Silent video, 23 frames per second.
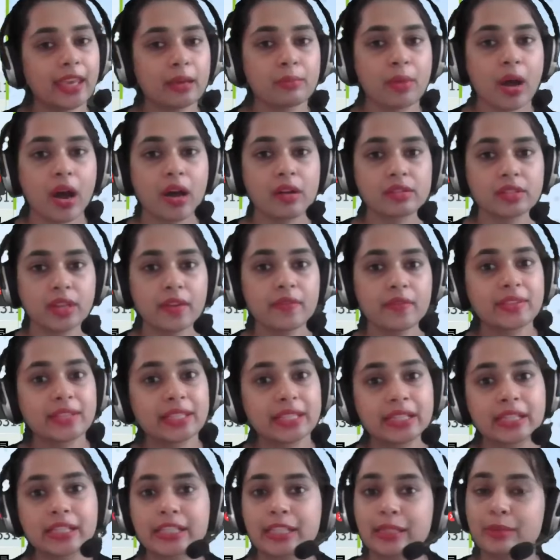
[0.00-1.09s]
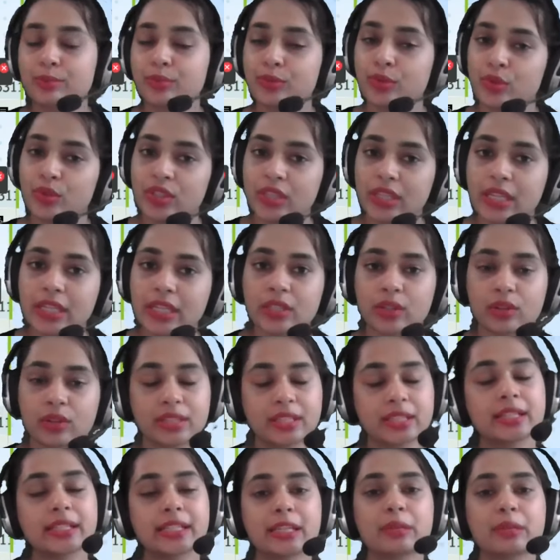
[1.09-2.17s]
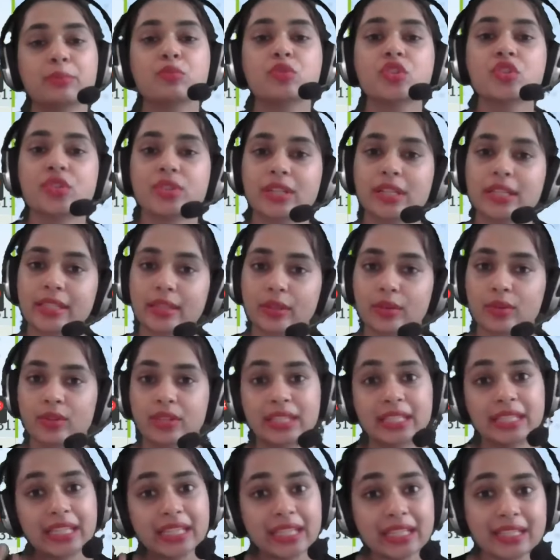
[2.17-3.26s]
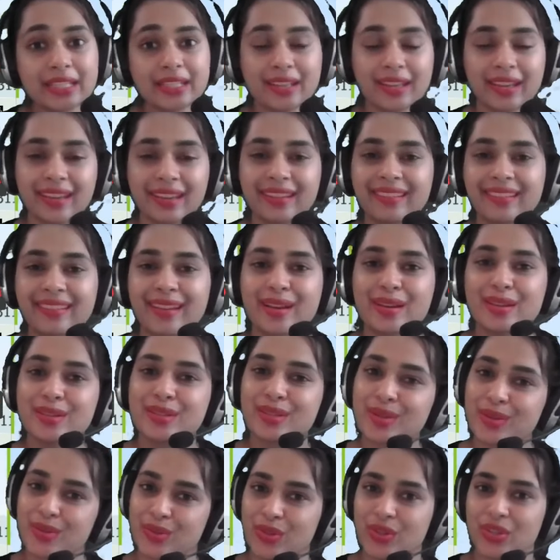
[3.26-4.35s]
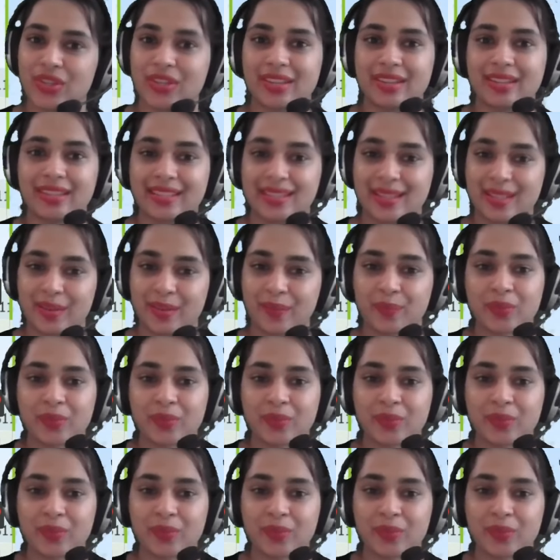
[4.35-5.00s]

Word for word: amount of certain proteins or certain minerals or certain nutrients.